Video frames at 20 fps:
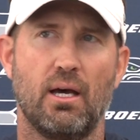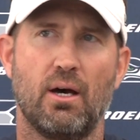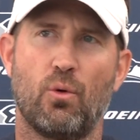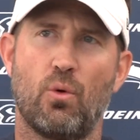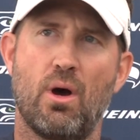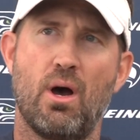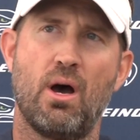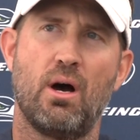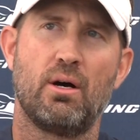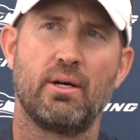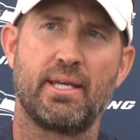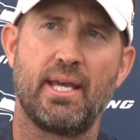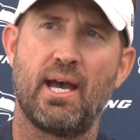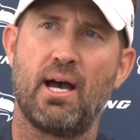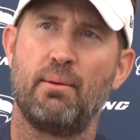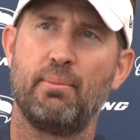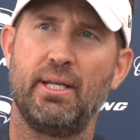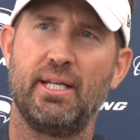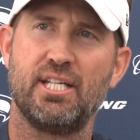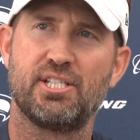Well,
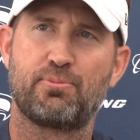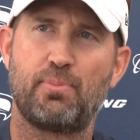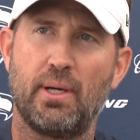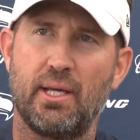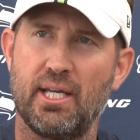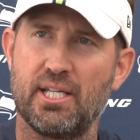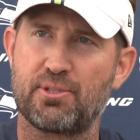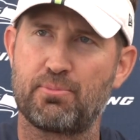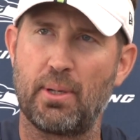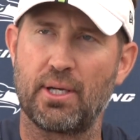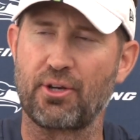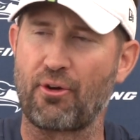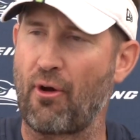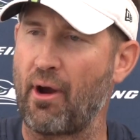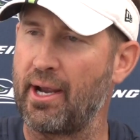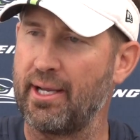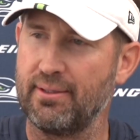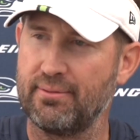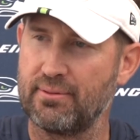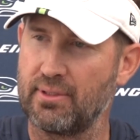yeah, I mean, he's been
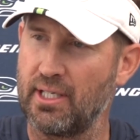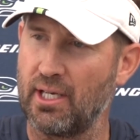great.